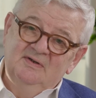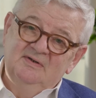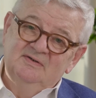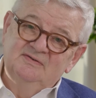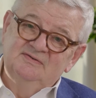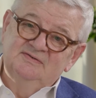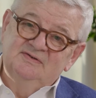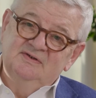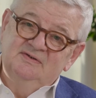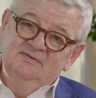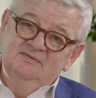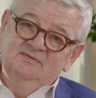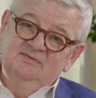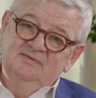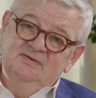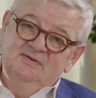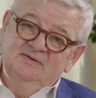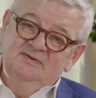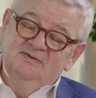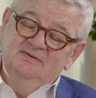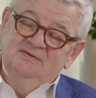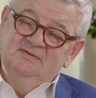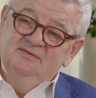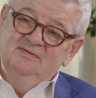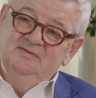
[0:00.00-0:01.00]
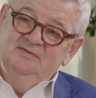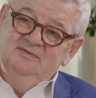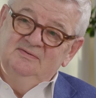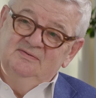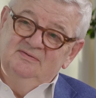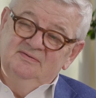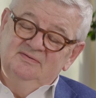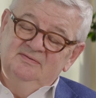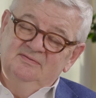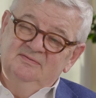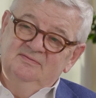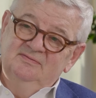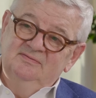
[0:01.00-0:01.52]

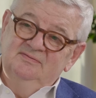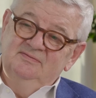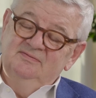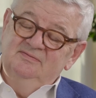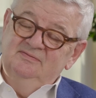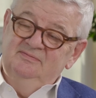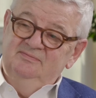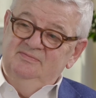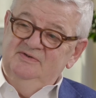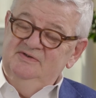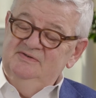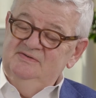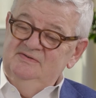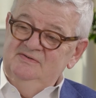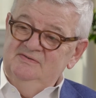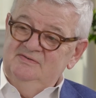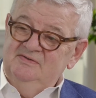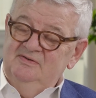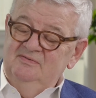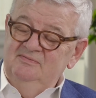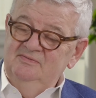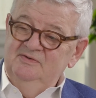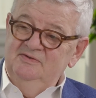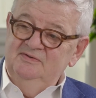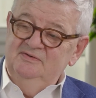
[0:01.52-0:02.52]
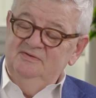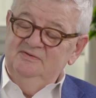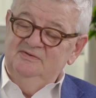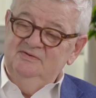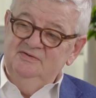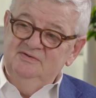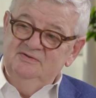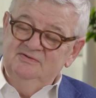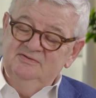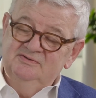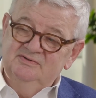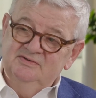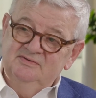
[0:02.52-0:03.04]
So business
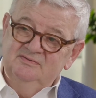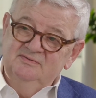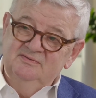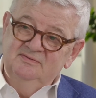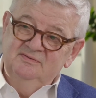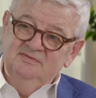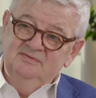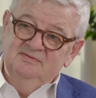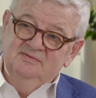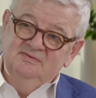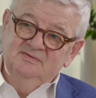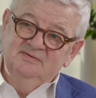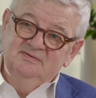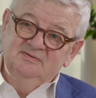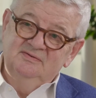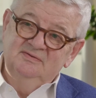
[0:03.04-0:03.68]
community shouldn't